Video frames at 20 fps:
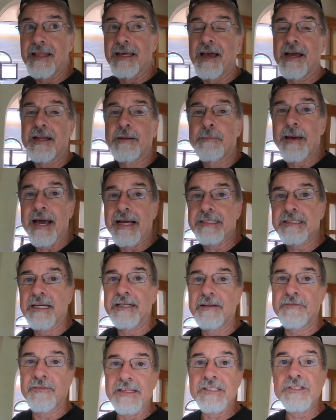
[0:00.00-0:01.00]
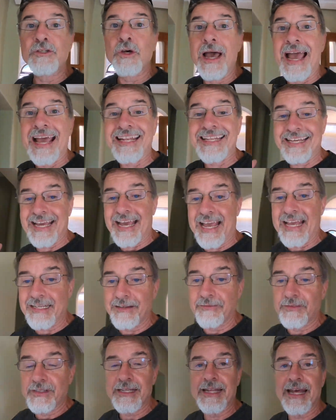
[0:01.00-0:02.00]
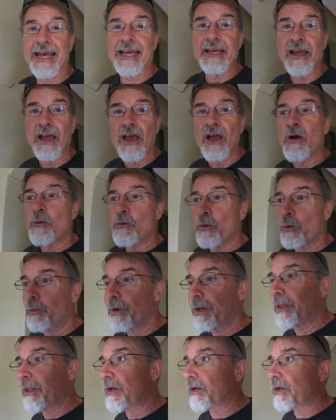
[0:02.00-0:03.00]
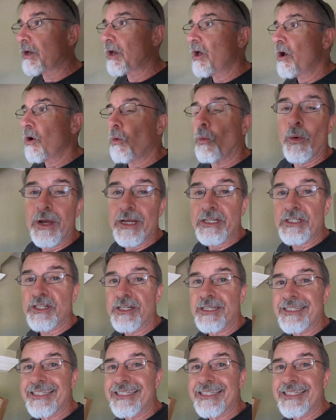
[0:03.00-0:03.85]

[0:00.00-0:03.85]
on the backside of the fence. So at the end of today, when we look, we should